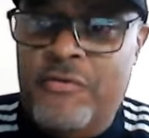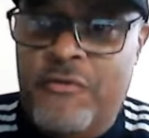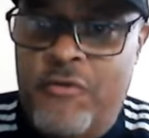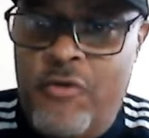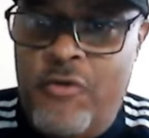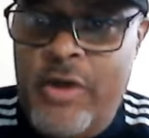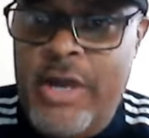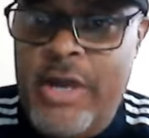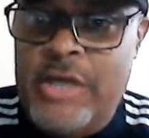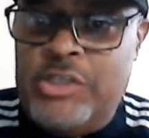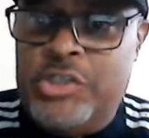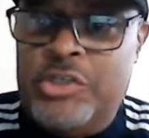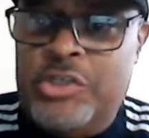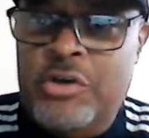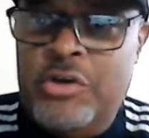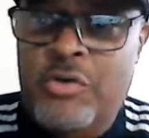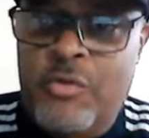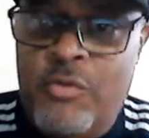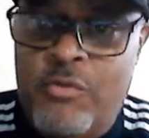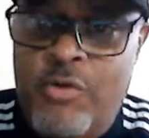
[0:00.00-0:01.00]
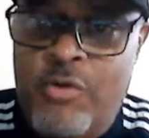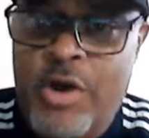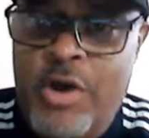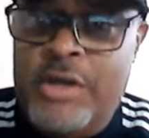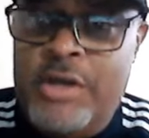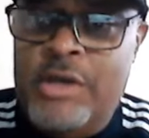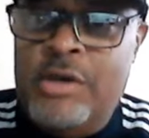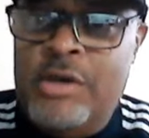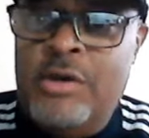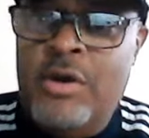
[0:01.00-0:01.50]
fresh
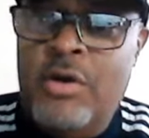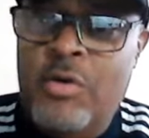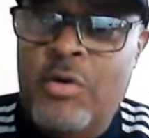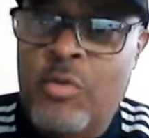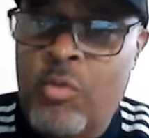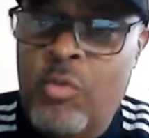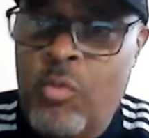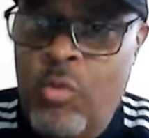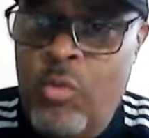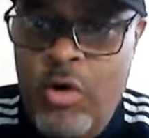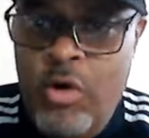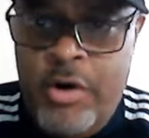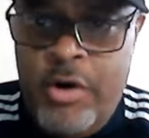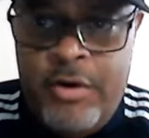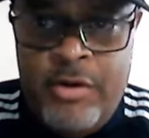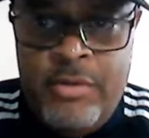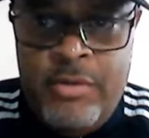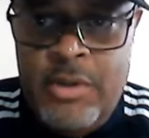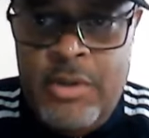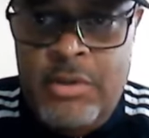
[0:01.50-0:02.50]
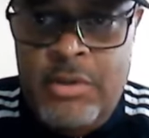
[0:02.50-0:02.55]
running water.